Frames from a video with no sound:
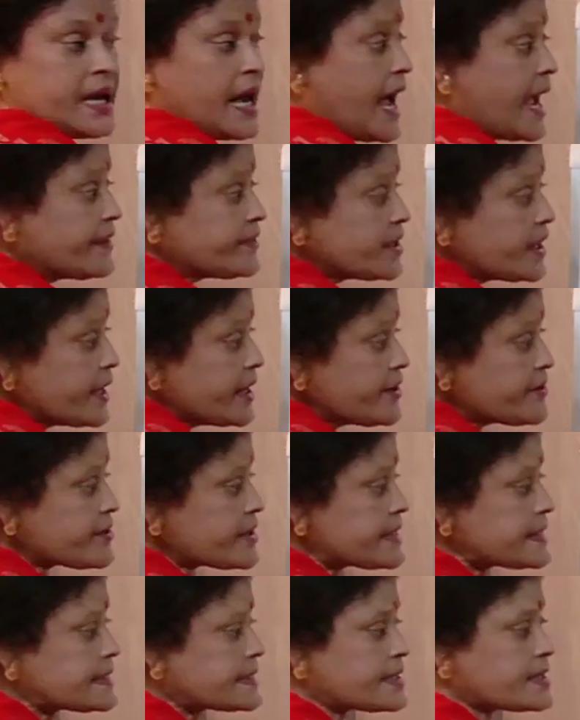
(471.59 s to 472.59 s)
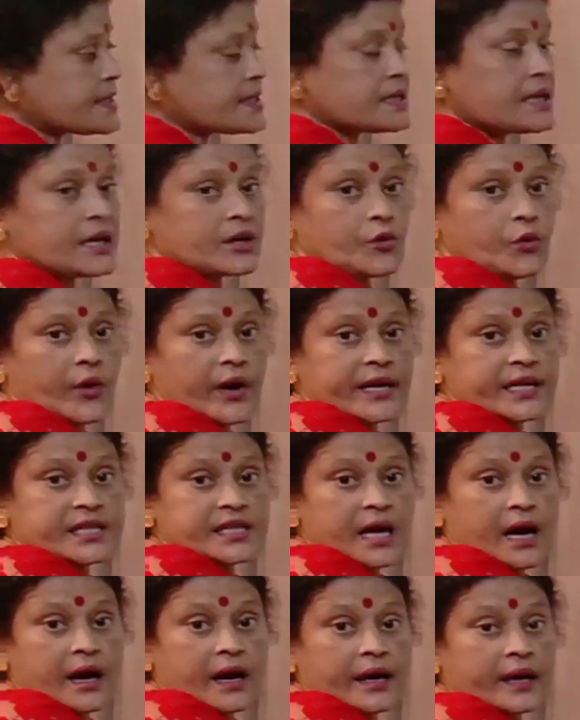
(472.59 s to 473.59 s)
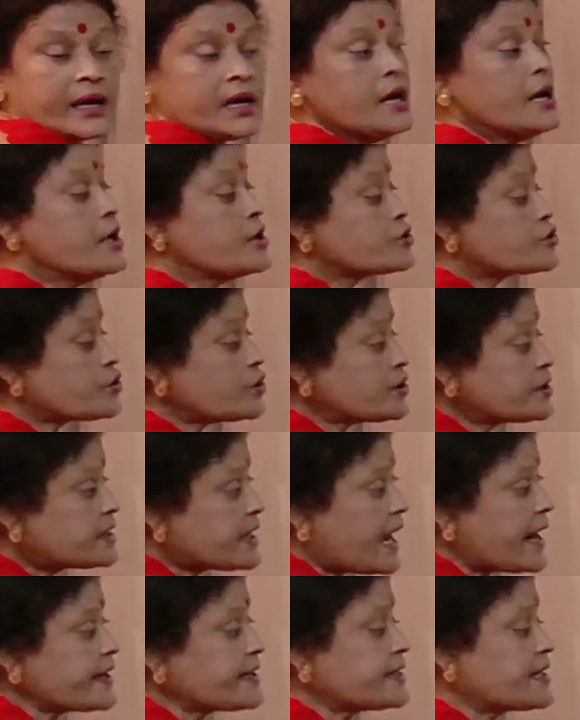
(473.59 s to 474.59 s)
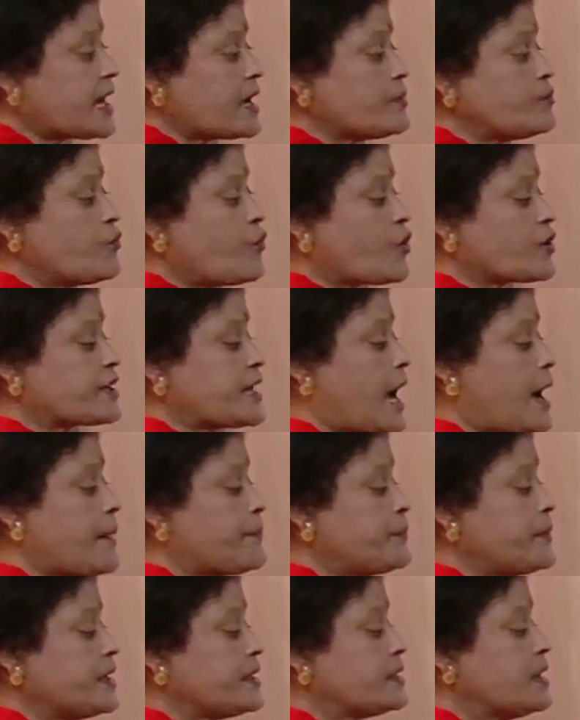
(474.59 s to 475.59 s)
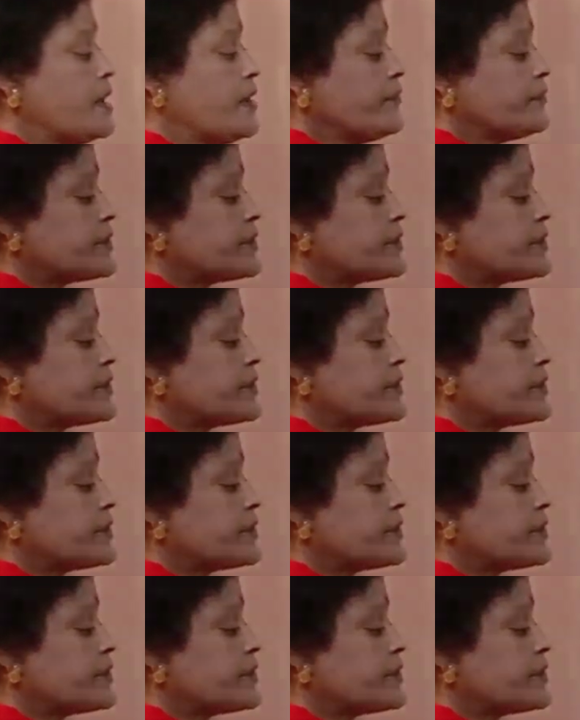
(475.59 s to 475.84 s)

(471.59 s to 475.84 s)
And the hindrances are quite high. So that time what happened?